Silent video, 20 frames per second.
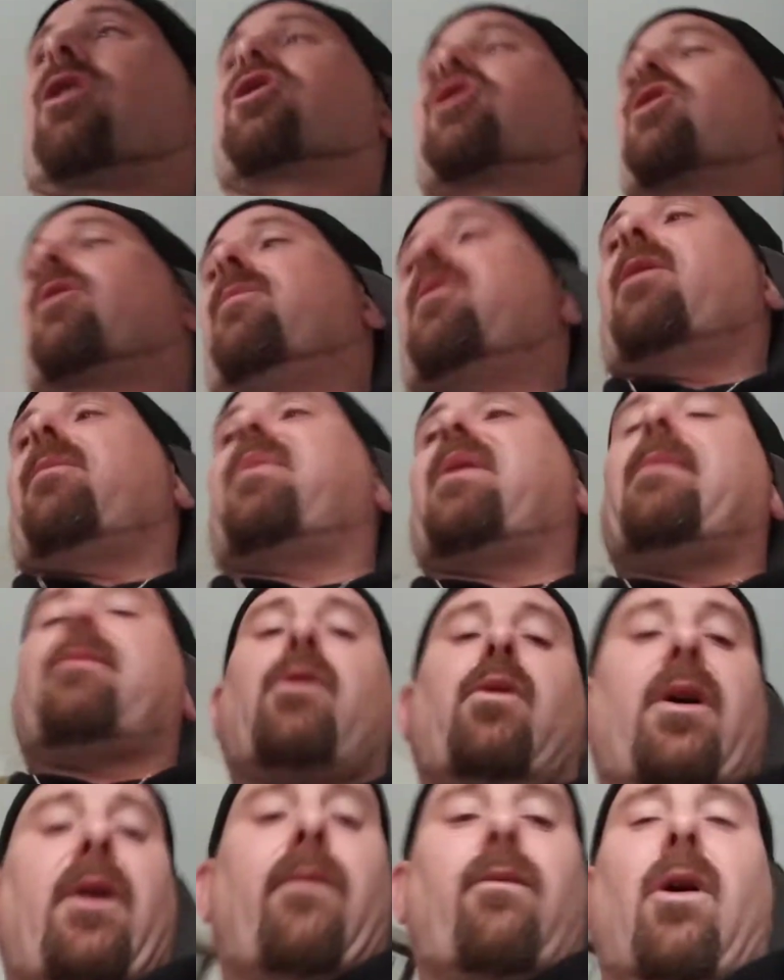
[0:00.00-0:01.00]
some of the
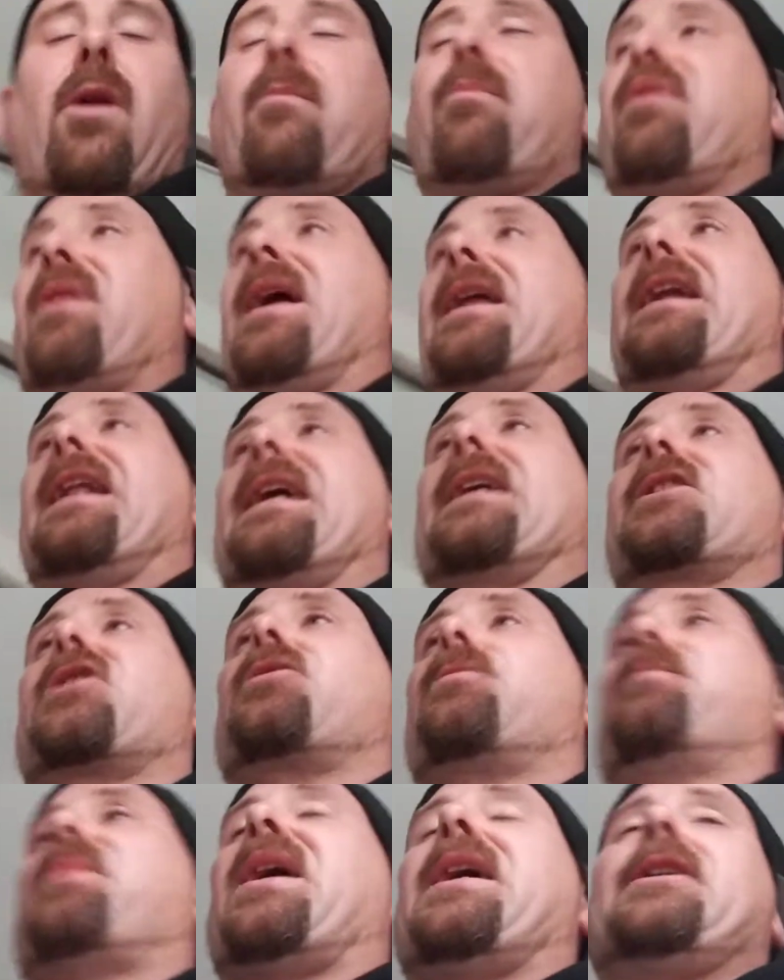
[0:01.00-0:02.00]
people that run Planet X
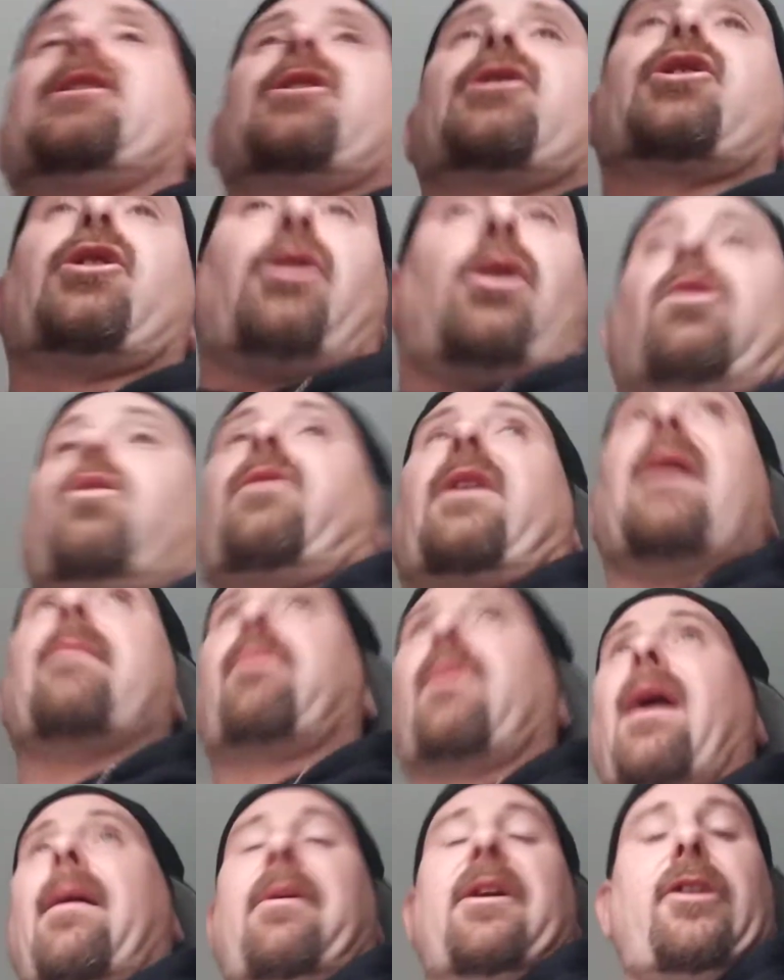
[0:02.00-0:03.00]
pages, you know, they
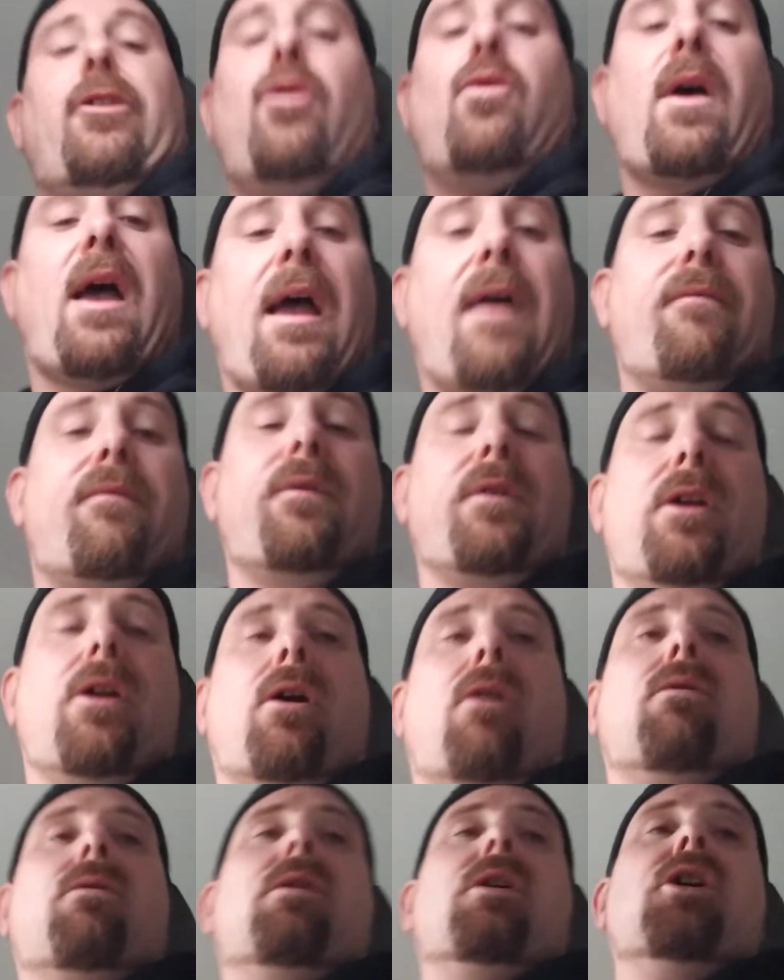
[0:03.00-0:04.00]
probably do have you
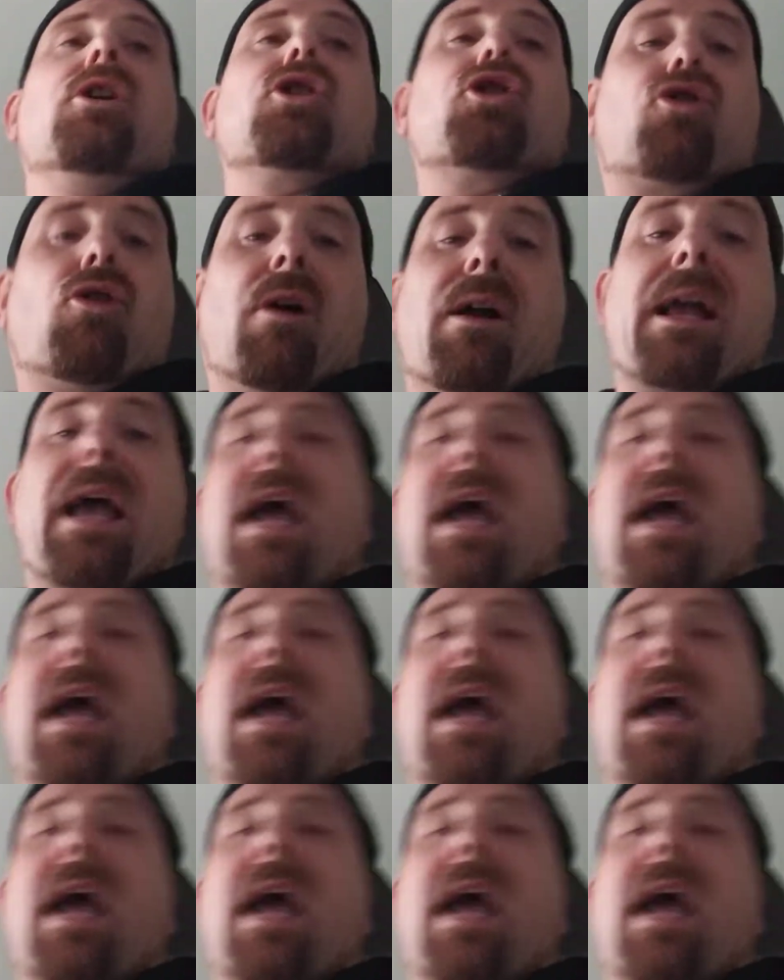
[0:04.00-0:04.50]
know drug